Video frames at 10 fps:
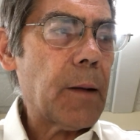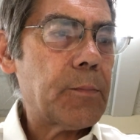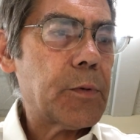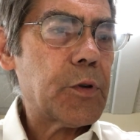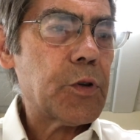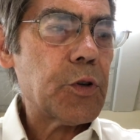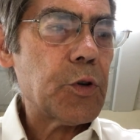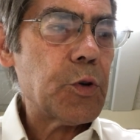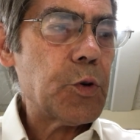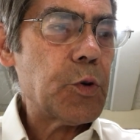up
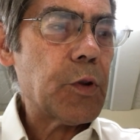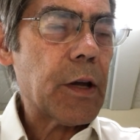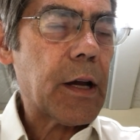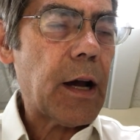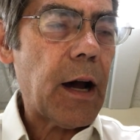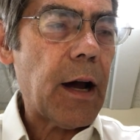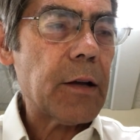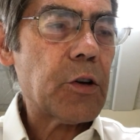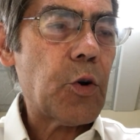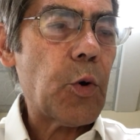to the
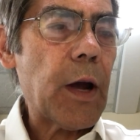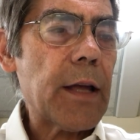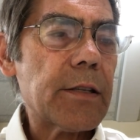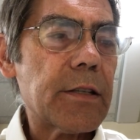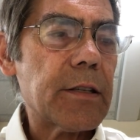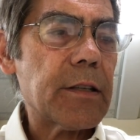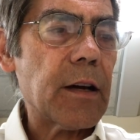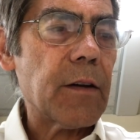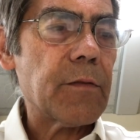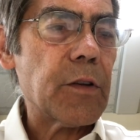conquest
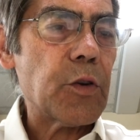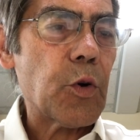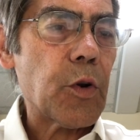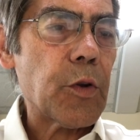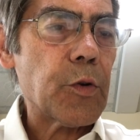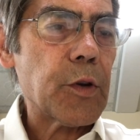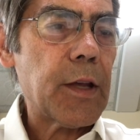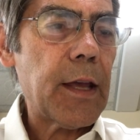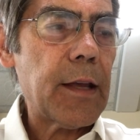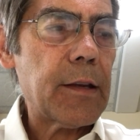of the northern
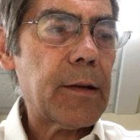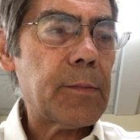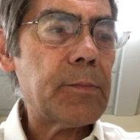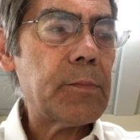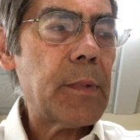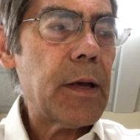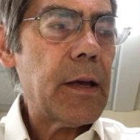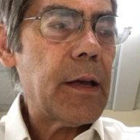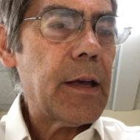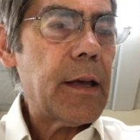kingdom
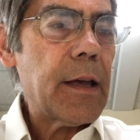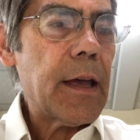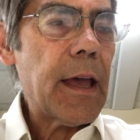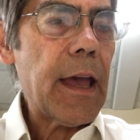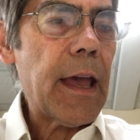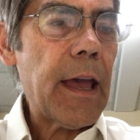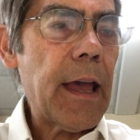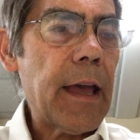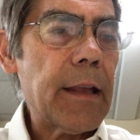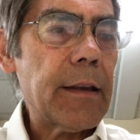
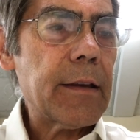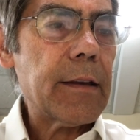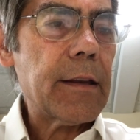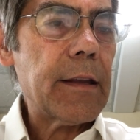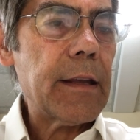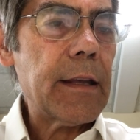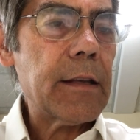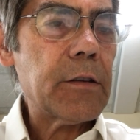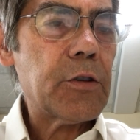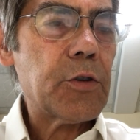and
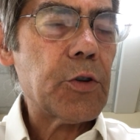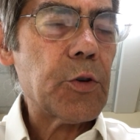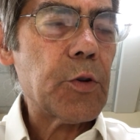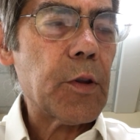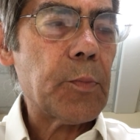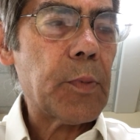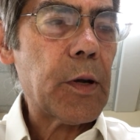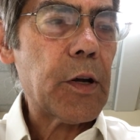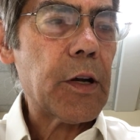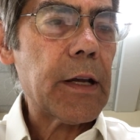into the
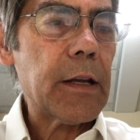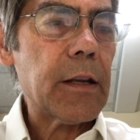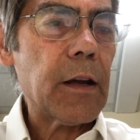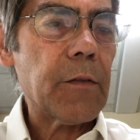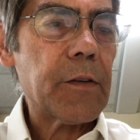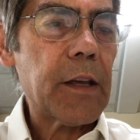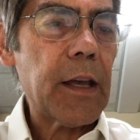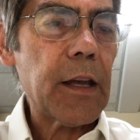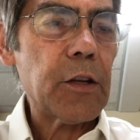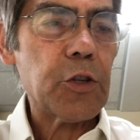period of
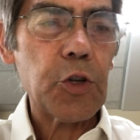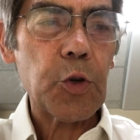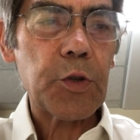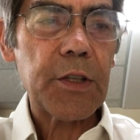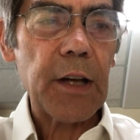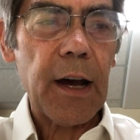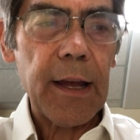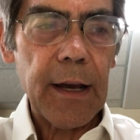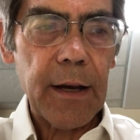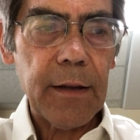King
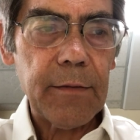Josiah,